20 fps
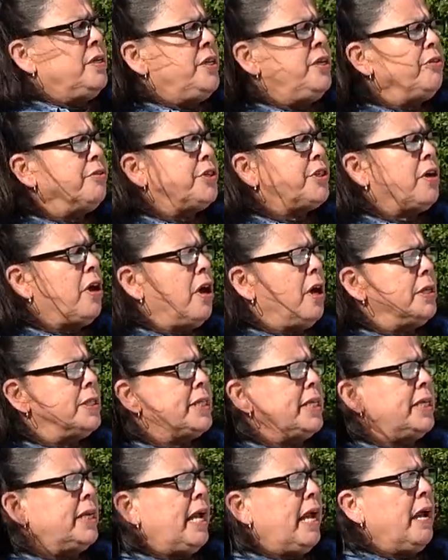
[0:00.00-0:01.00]
You
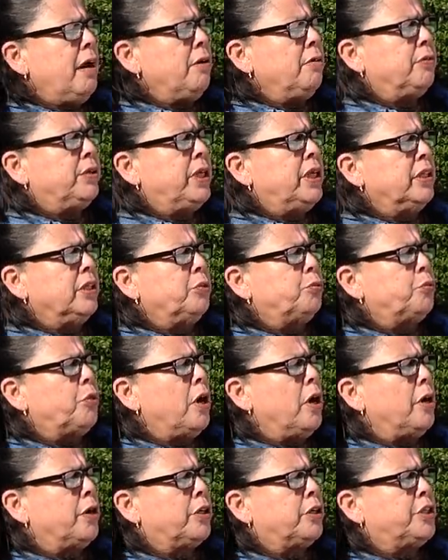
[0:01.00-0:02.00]
toss it out in the
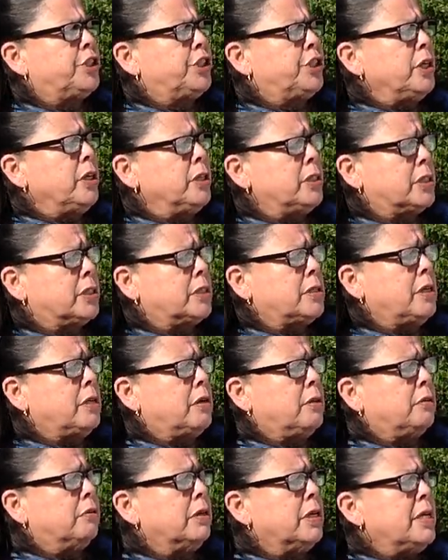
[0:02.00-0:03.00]
water just
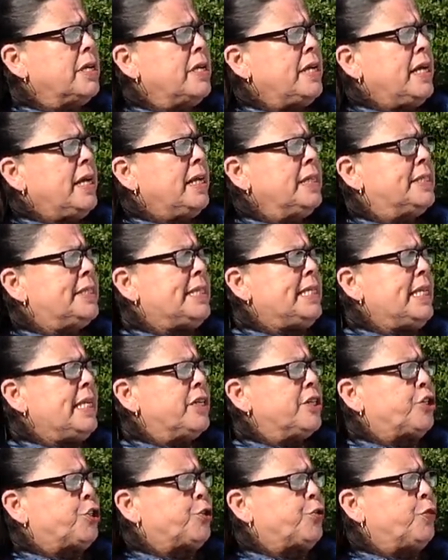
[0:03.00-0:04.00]
so and see
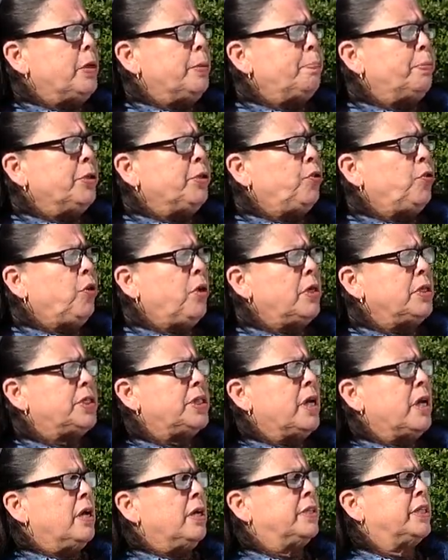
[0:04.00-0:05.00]
it trip
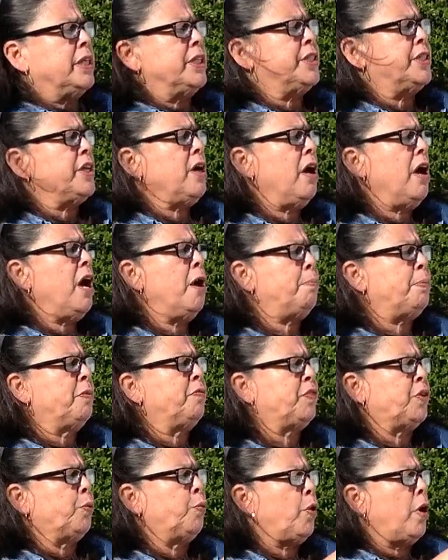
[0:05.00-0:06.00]
across the top
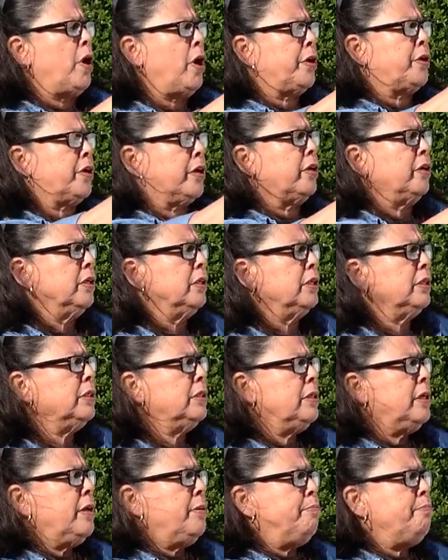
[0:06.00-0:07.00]
of the water,
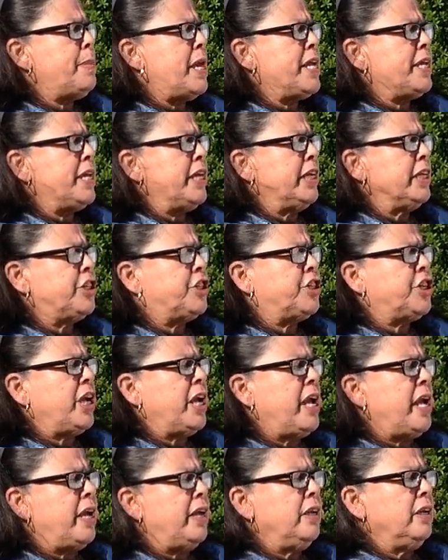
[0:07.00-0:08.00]
making a
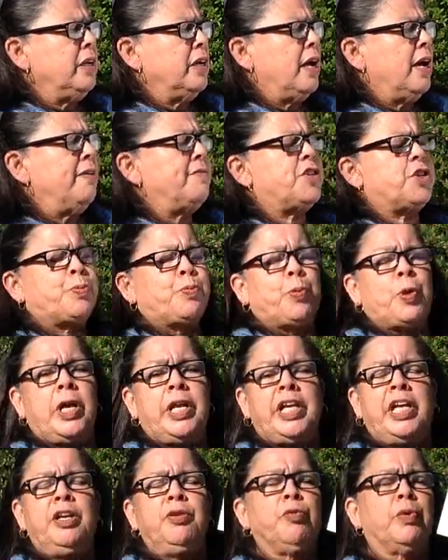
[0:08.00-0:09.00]
chain of
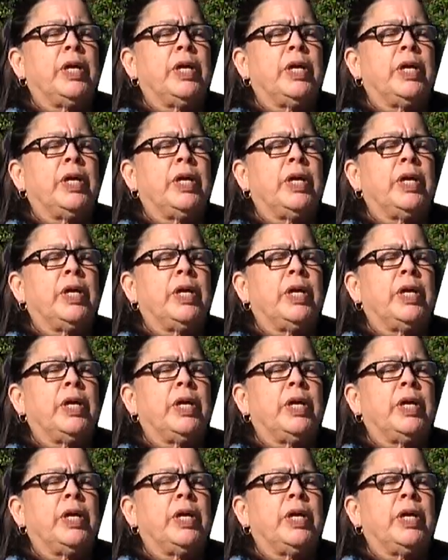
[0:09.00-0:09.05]
spreading